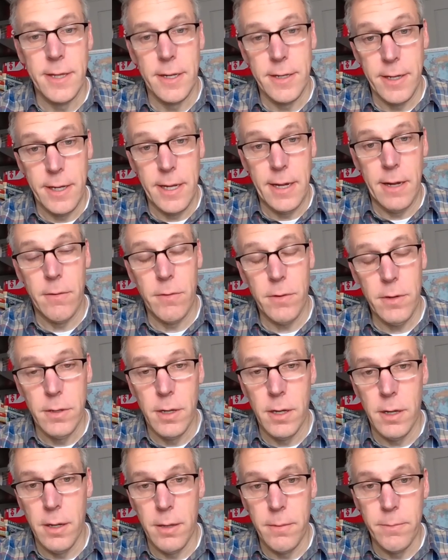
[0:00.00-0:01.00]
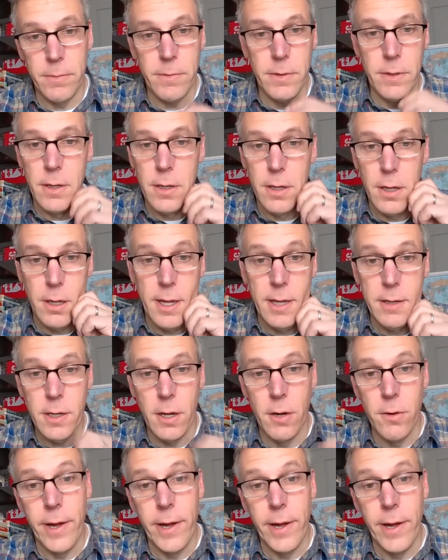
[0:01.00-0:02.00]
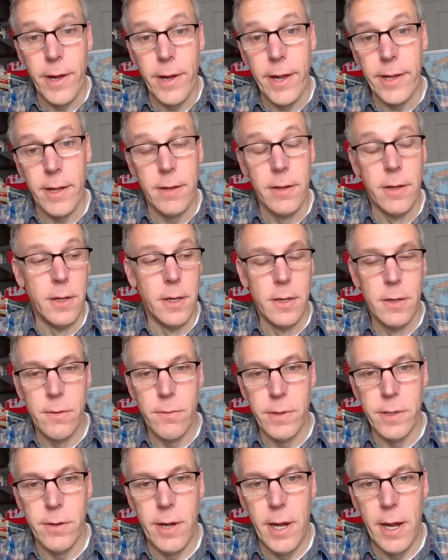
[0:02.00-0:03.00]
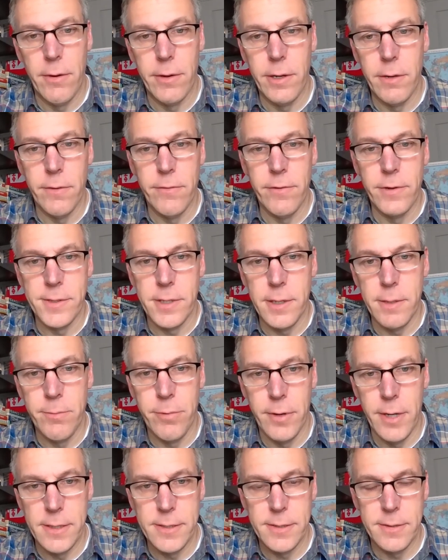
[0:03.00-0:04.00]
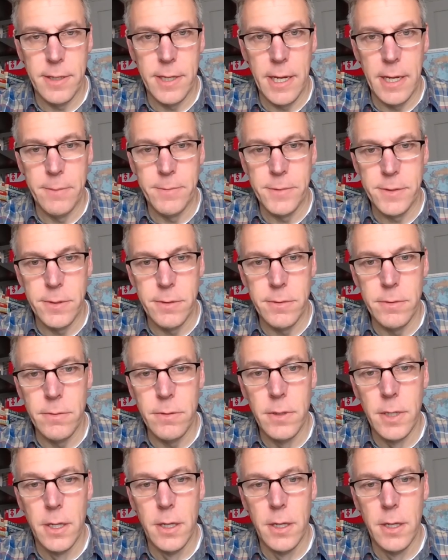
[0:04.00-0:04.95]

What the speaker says: that I now co-edit with Ohio University Press that aims to